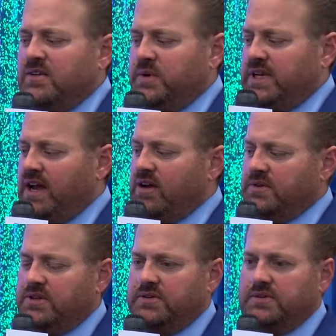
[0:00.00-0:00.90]
we now
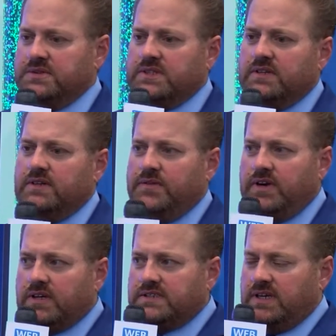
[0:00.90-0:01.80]
use the
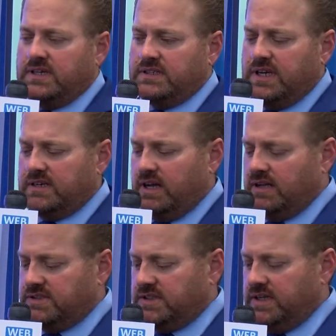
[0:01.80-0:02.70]
VR
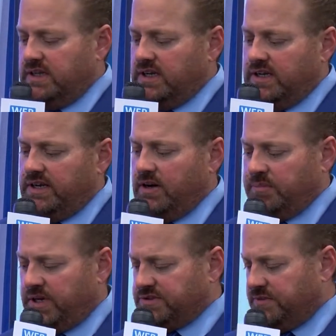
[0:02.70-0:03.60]
technology in our
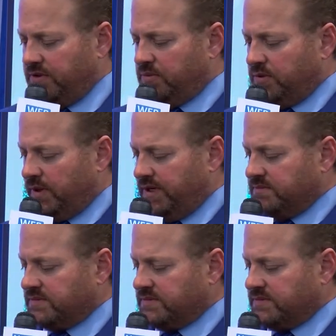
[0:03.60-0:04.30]
Patriot Viewpoint.